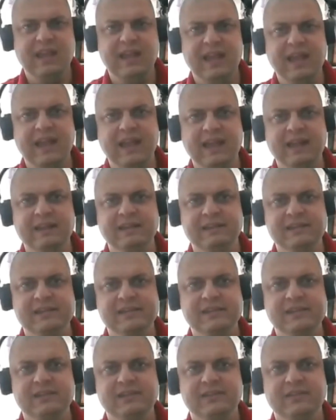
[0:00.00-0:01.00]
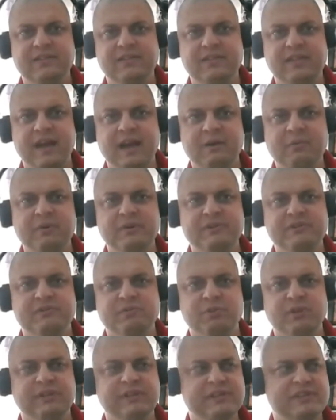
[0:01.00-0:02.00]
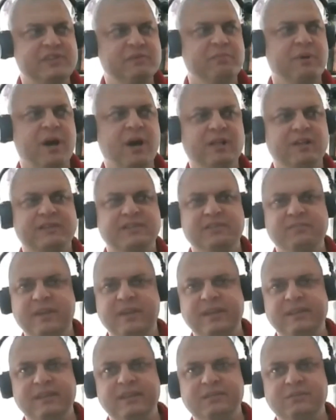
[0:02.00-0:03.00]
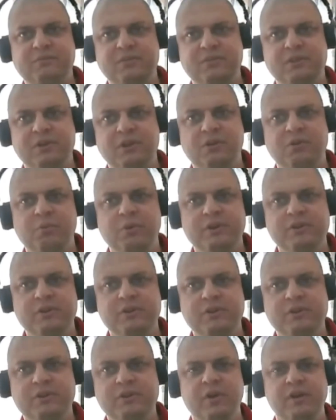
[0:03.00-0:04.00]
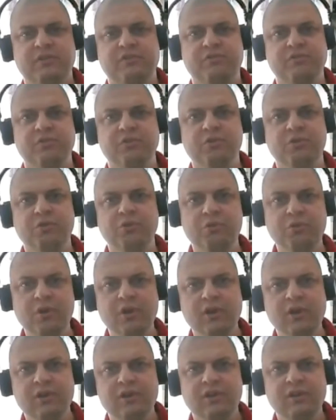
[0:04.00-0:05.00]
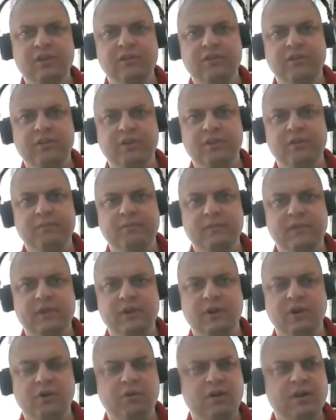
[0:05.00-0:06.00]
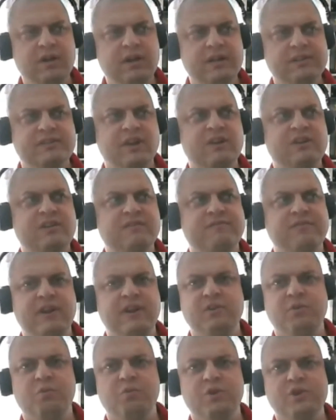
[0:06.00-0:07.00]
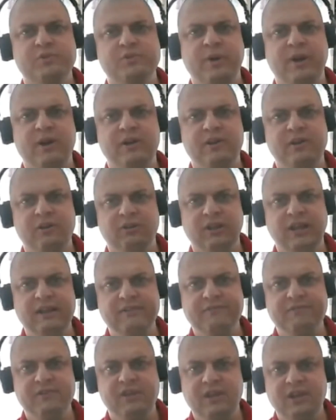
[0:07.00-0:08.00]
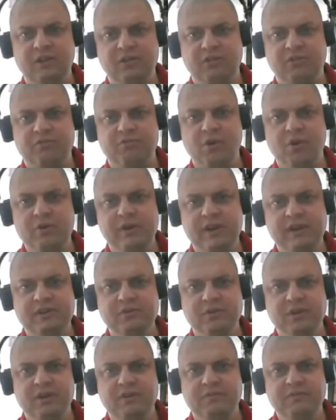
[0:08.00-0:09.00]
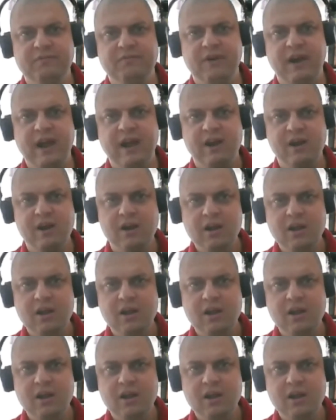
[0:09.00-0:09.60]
And that was really symbolic to me that, you know, when you're going through the, you know, it's hard to find a worse part of your life than getting thrown into a fire.